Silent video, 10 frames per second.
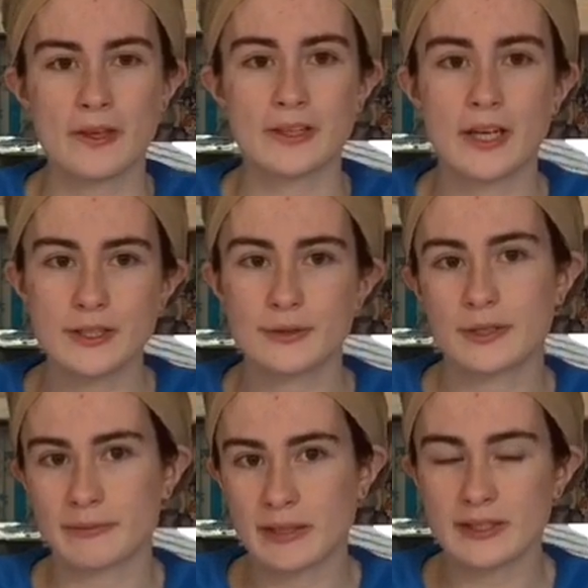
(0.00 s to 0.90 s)
tights are
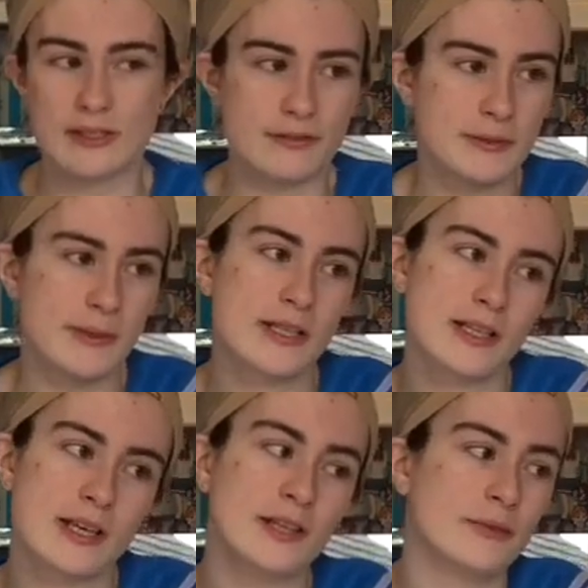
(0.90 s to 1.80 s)
expensive, especially
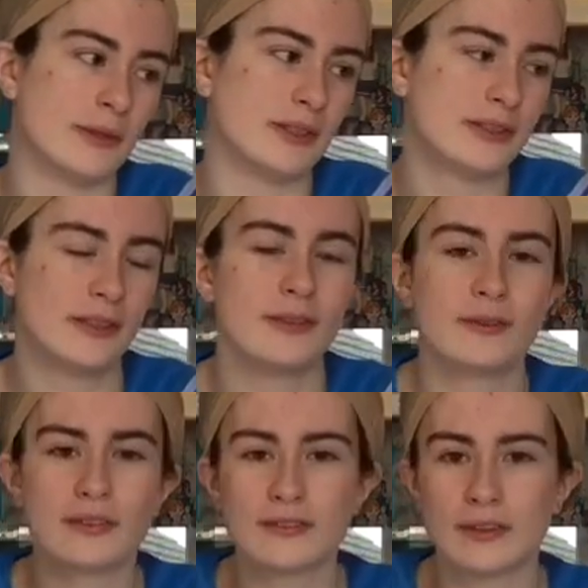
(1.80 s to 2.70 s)
coloured ones,
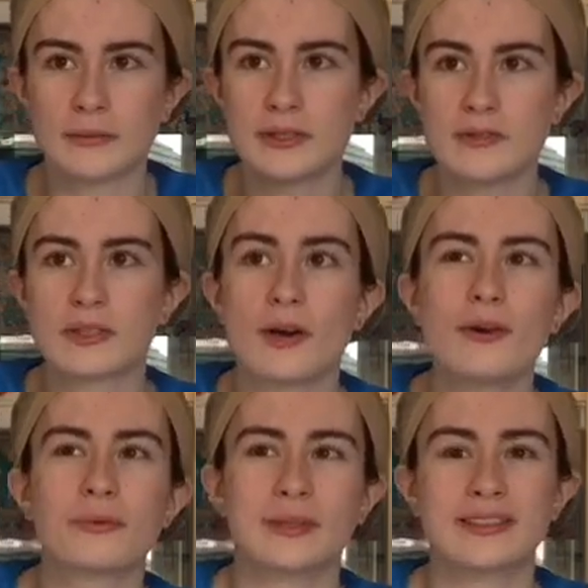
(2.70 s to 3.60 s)
so I'm just using
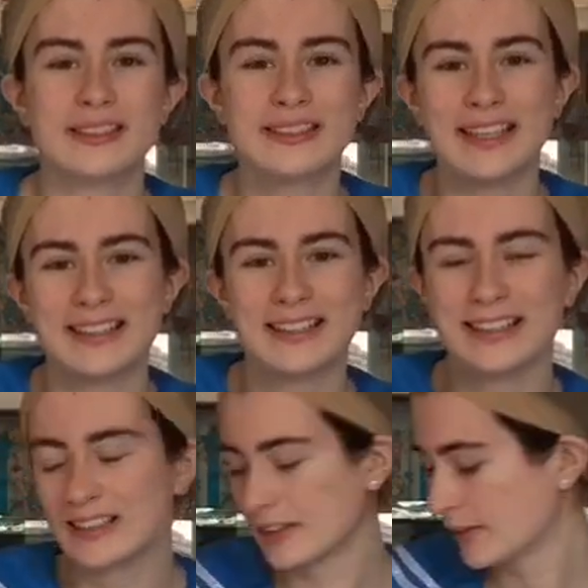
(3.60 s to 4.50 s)
old ones instead.
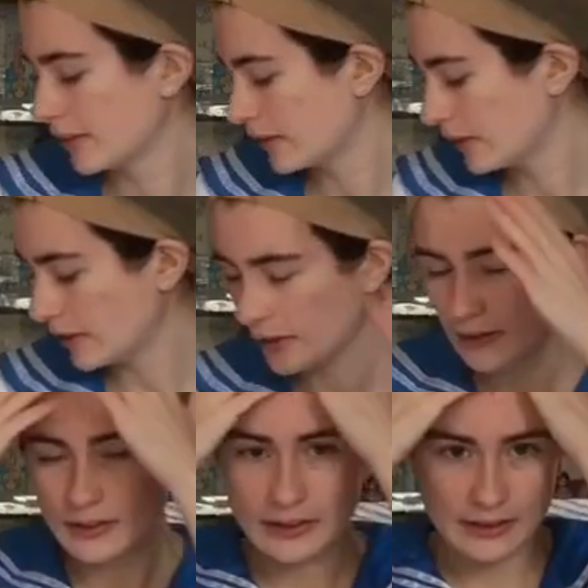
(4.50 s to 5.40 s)

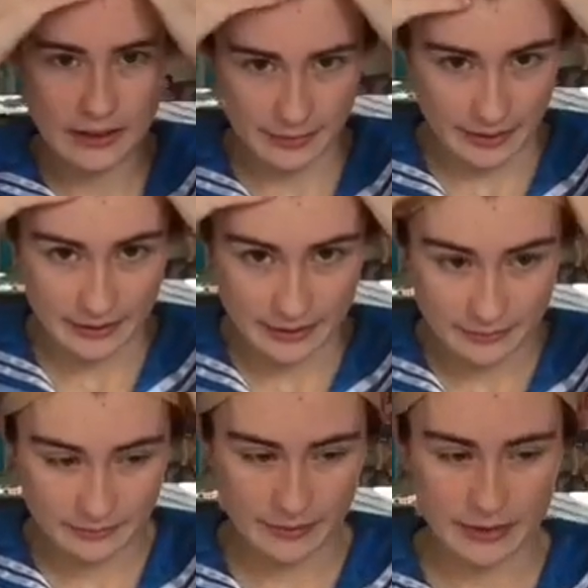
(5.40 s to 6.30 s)
Anyway,
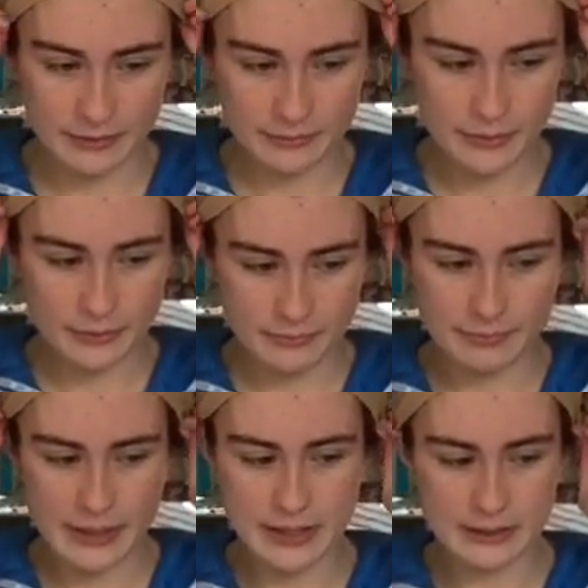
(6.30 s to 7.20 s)
all
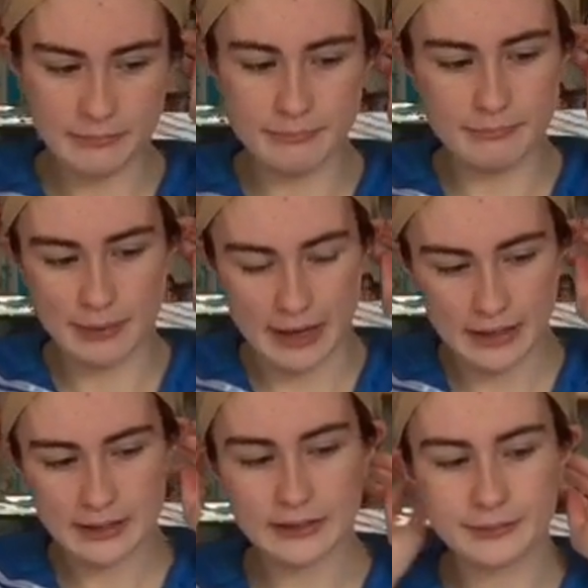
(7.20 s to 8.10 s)
pinned
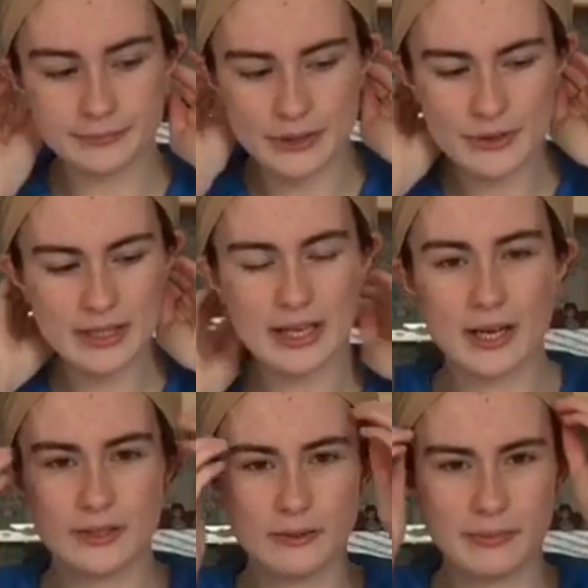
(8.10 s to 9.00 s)
back. Usually
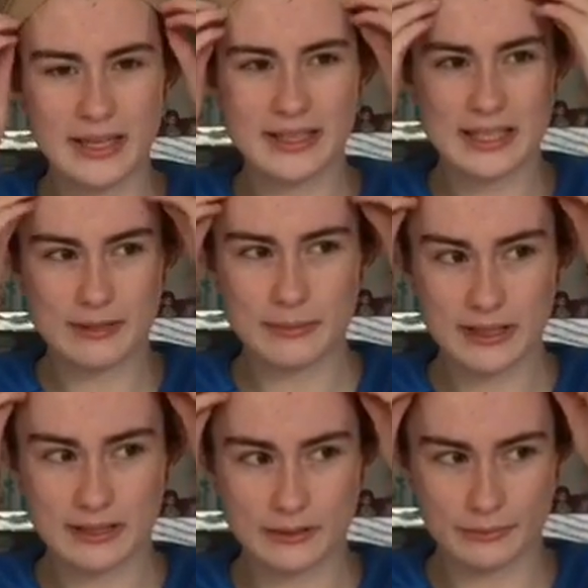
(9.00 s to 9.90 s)
I do pin these
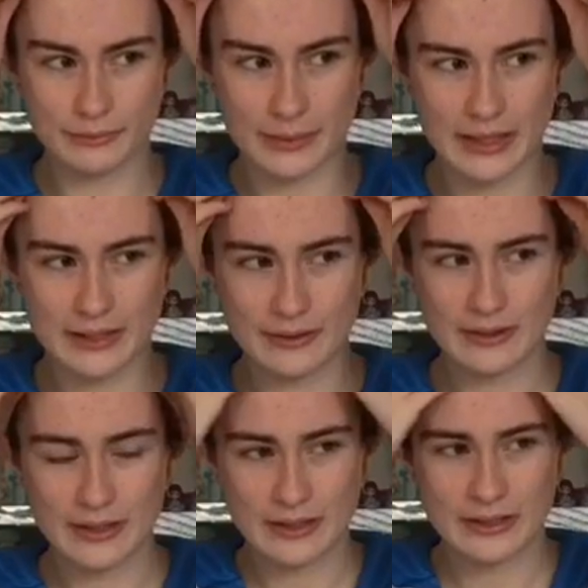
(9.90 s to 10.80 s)
bits as well,
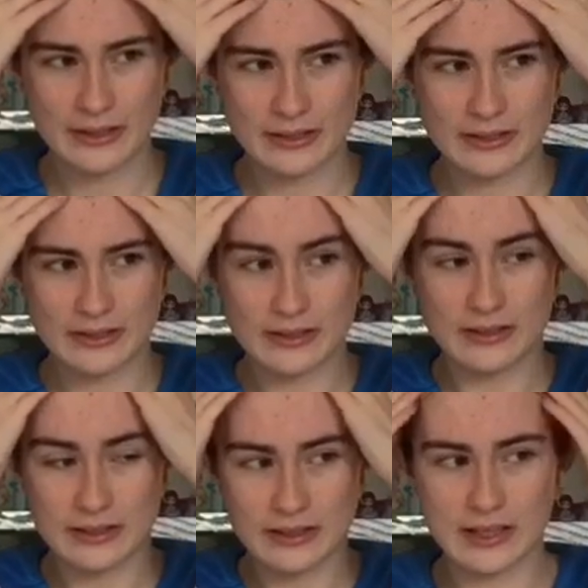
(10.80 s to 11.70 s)
just
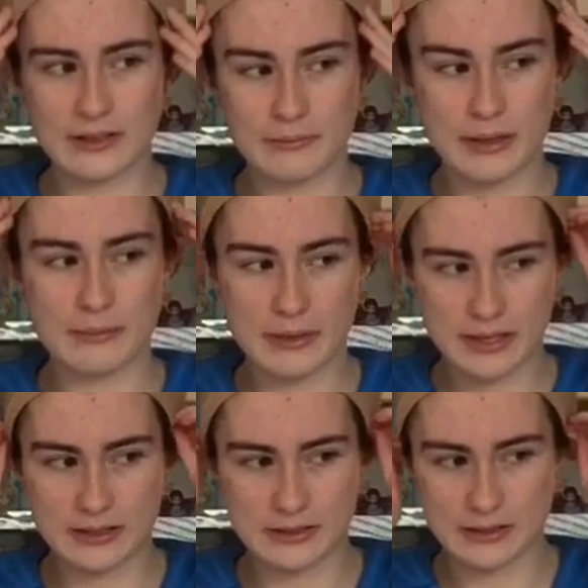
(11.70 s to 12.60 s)
because they can be a bit
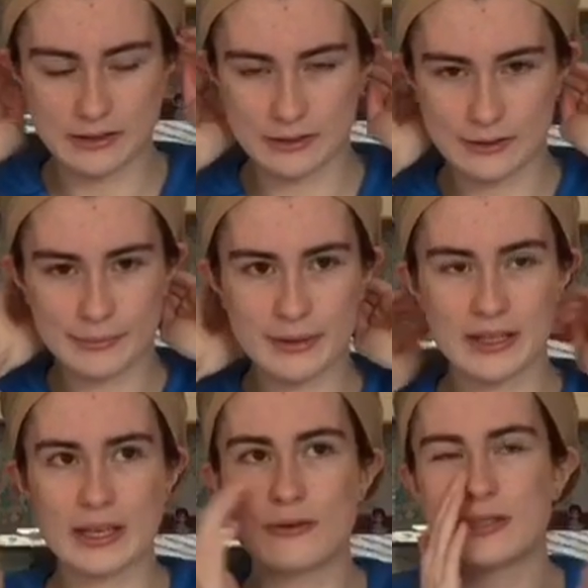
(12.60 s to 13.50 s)
insecure, but
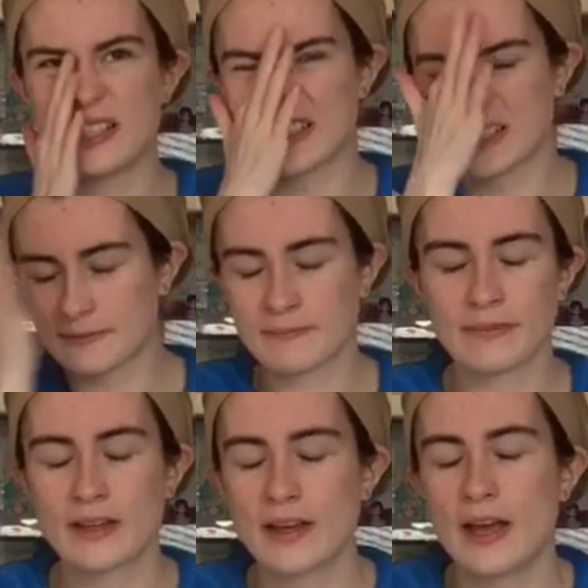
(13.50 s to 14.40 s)
they usually just,
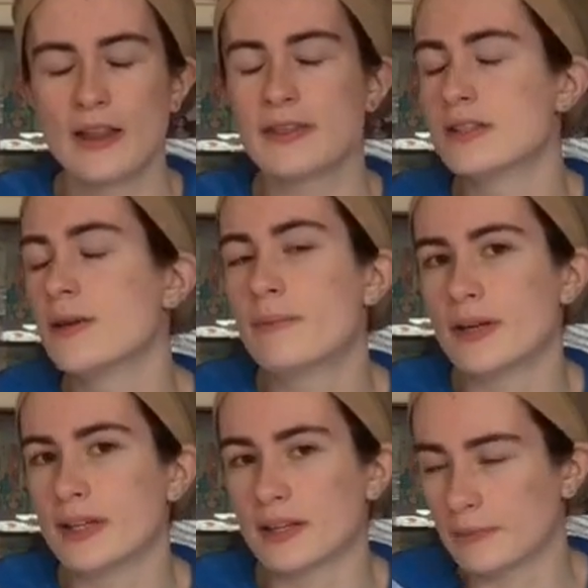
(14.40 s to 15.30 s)
there's no
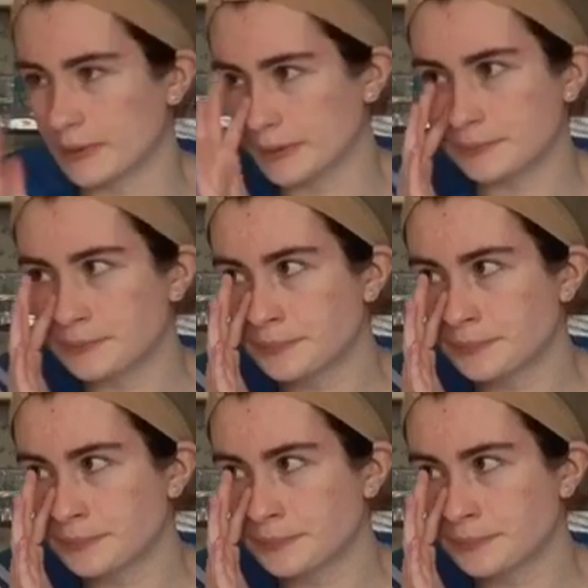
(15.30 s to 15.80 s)
point at that point.